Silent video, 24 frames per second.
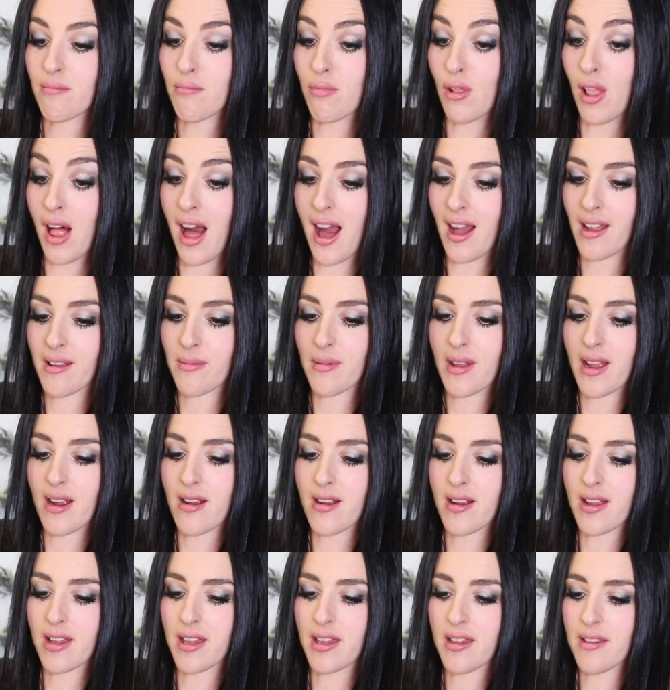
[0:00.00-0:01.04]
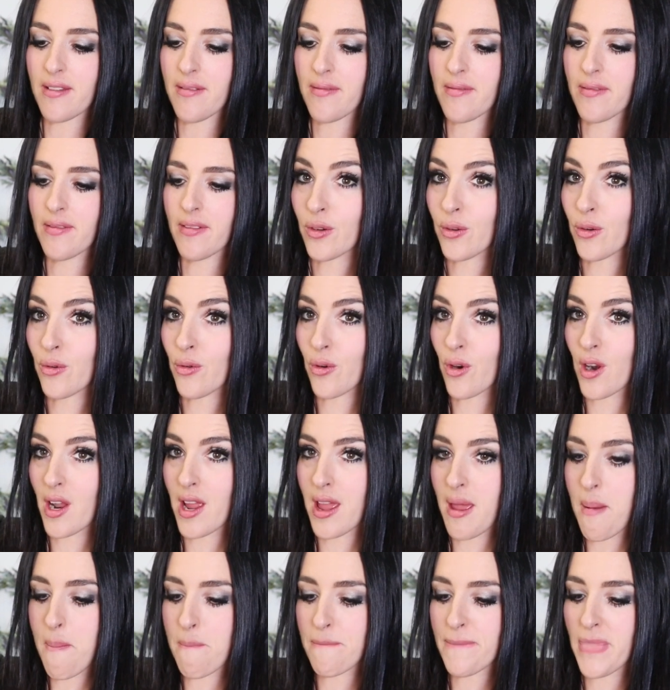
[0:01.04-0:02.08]
Blackberry,
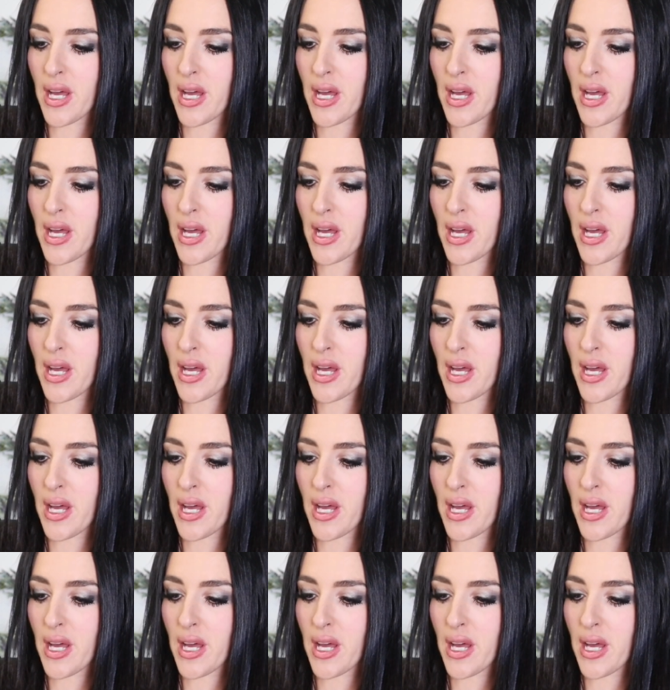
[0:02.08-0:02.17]
grape.